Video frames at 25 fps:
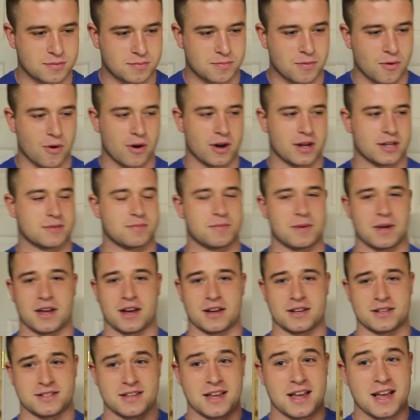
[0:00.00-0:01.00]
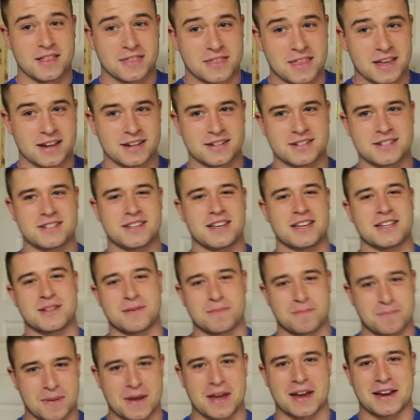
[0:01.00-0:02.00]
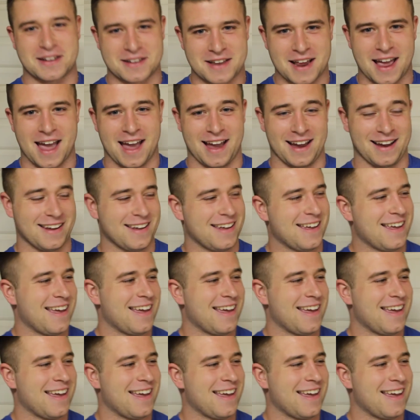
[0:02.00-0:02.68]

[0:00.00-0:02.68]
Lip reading: boys, because this is a big day.